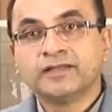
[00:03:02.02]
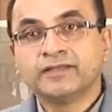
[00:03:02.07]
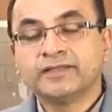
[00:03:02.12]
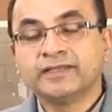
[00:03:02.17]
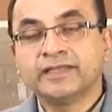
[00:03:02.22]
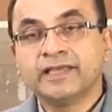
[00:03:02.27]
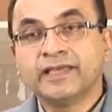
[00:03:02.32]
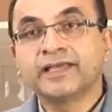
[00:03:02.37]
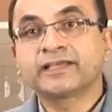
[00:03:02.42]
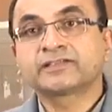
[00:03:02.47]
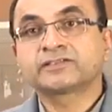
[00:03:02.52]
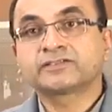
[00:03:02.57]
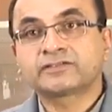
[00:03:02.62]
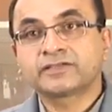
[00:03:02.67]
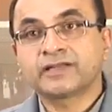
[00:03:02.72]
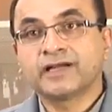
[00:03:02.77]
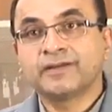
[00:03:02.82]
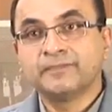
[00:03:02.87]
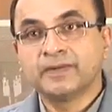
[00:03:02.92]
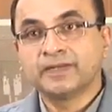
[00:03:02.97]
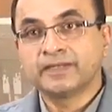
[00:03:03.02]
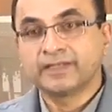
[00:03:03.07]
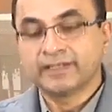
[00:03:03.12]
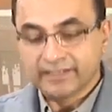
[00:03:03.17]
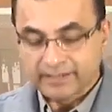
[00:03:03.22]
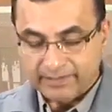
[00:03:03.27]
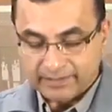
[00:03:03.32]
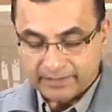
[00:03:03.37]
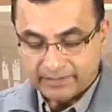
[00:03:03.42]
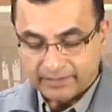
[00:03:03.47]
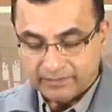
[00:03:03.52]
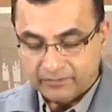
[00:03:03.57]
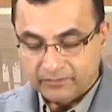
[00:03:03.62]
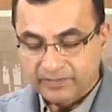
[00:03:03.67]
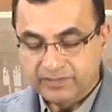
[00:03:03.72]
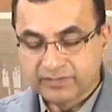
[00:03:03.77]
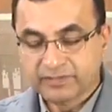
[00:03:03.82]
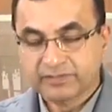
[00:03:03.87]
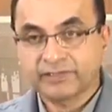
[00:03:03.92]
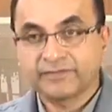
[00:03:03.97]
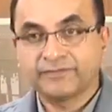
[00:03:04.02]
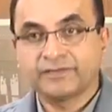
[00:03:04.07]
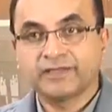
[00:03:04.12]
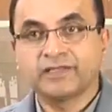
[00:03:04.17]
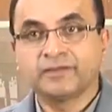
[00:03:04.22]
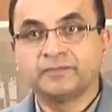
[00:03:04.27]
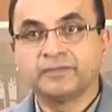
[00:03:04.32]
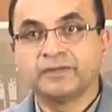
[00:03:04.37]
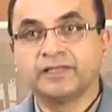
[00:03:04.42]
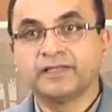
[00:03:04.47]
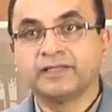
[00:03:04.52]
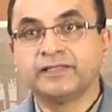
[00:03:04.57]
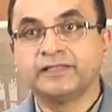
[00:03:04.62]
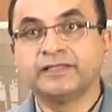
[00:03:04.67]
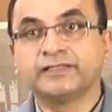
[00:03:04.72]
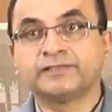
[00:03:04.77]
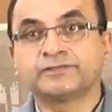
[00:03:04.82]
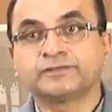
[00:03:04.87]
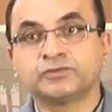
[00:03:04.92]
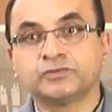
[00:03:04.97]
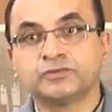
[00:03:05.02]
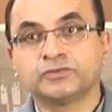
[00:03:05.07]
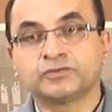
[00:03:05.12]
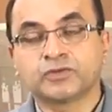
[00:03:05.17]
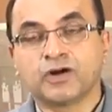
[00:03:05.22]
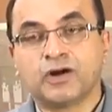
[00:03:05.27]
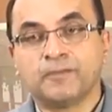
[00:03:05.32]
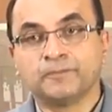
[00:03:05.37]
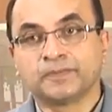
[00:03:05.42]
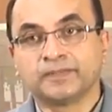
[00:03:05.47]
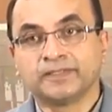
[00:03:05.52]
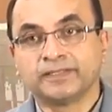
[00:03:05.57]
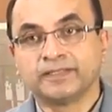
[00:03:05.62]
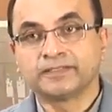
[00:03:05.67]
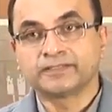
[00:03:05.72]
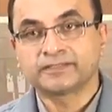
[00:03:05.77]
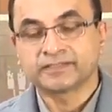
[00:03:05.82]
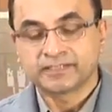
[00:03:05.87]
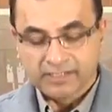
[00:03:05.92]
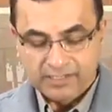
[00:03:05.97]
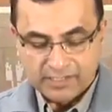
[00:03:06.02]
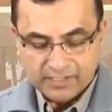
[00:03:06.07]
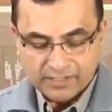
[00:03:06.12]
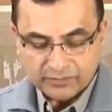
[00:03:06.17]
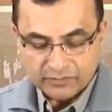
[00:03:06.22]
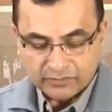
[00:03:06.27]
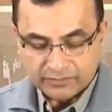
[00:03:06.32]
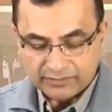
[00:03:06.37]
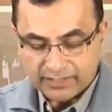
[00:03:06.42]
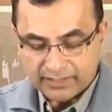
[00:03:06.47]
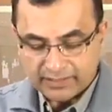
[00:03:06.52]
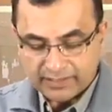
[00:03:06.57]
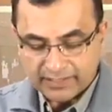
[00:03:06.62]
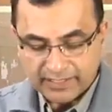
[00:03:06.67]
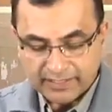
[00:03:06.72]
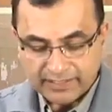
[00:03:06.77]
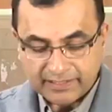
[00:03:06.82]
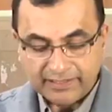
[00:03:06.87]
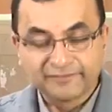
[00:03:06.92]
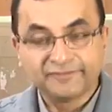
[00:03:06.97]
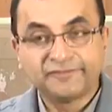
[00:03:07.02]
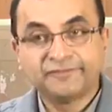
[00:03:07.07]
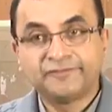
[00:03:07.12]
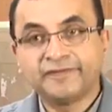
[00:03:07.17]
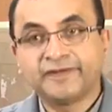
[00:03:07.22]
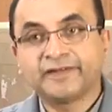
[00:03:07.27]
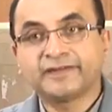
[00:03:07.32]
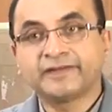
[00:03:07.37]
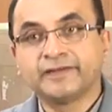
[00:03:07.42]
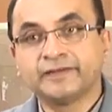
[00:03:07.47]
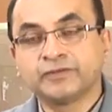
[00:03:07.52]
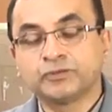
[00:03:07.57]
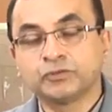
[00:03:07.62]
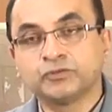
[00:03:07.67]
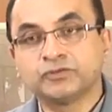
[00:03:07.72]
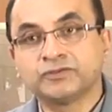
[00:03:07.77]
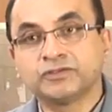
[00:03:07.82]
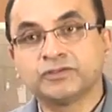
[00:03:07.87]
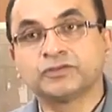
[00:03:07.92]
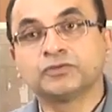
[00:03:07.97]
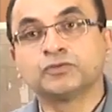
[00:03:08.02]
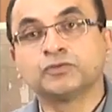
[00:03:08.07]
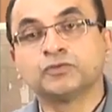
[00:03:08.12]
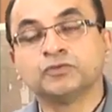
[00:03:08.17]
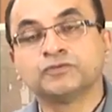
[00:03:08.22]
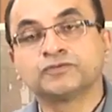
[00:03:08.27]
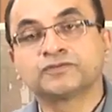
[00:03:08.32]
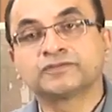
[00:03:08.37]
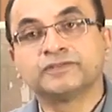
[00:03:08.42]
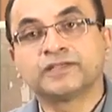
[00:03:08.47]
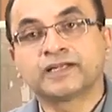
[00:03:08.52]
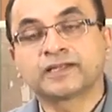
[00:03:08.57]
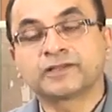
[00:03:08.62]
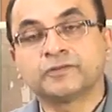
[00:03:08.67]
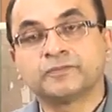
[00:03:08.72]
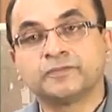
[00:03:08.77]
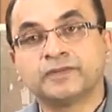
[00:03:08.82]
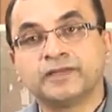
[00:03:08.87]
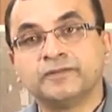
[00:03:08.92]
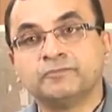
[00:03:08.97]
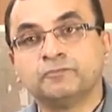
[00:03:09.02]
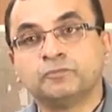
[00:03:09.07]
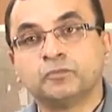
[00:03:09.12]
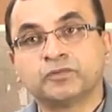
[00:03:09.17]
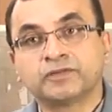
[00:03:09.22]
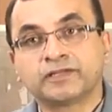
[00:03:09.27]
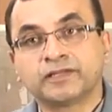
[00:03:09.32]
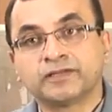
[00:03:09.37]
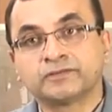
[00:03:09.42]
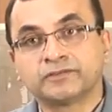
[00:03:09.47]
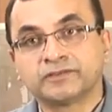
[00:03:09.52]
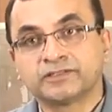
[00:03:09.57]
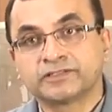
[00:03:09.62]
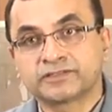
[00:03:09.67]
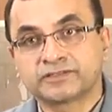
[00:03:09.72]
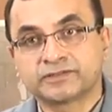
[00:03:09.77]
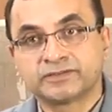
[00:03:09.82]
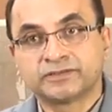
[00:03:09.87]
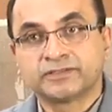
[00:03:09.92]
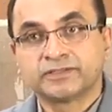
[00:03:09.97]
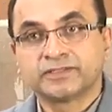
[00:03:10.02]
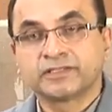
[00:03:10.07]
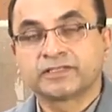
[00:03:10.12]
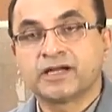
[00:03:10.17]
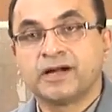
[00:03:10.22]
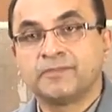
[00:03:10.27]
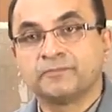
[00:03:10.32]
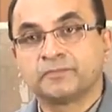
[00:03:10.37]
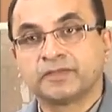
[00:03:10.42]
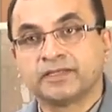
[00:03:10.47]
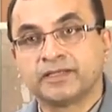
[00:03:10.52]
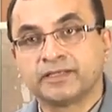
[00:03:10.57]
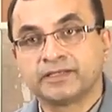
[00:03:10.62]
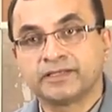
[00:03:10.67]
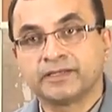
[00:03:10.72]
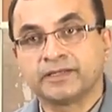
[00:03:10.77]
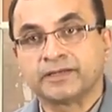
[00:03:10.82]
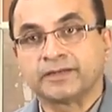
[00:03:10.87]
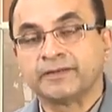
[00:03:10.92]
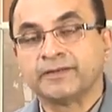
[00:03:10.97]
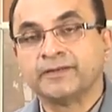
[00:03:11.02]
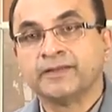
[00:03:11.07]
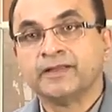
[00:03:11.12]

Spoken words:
the extra material which is available in these two components so that they can fit into the grooves that have been put into this component here.